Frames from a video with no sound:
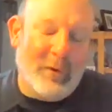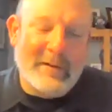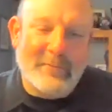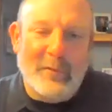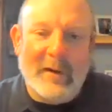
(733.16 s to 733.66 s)

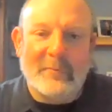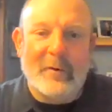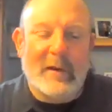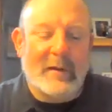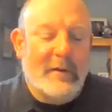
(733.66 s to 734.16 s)
Right.
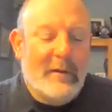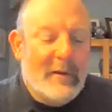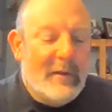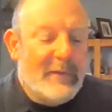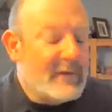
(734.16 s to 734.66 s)

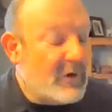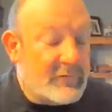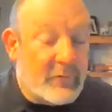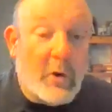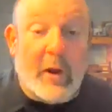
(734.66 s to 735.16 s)
That's
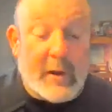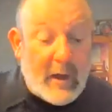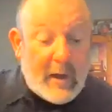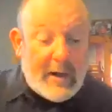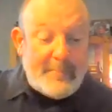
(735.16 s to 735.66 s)
awesome. All right.
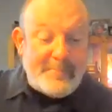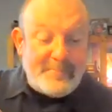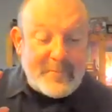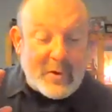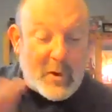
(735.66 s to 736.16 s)

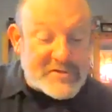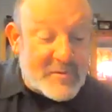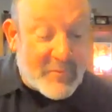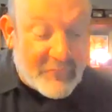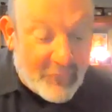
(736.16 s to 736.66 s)

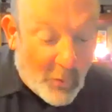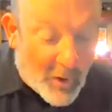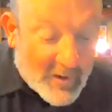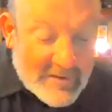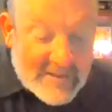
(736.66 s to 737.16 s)
Question number
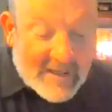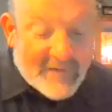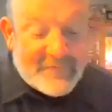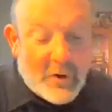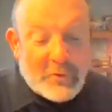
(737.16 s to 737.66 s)
4.
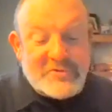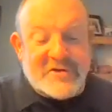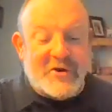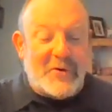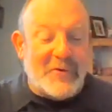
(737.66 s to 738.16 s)
If voters
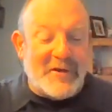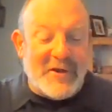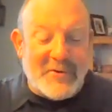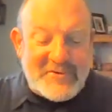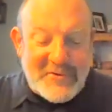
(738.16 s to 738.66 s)
could only
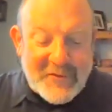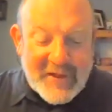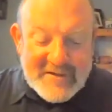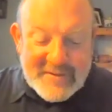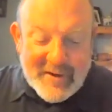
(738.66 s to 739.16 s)
know 2
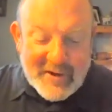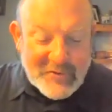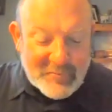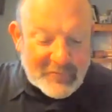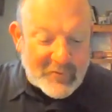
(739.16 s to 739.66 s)
things about
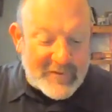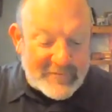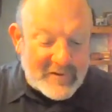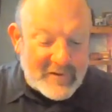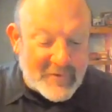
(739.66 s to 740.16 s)
you before they
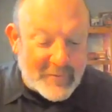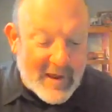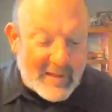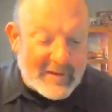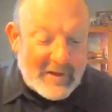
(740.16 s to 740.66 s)
fill out their
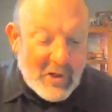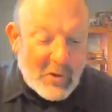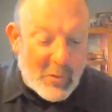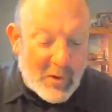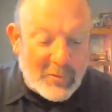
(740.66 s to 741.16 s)
ballot,
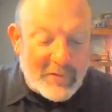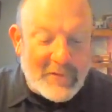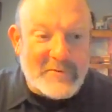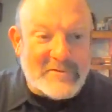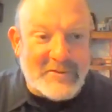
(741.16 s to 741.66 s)
what would
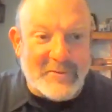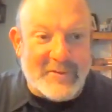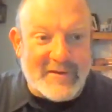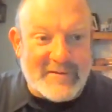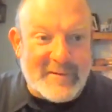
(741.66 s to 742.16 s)
those 2
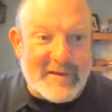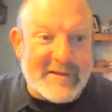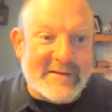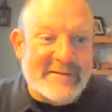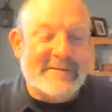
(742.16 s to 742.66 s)
things be?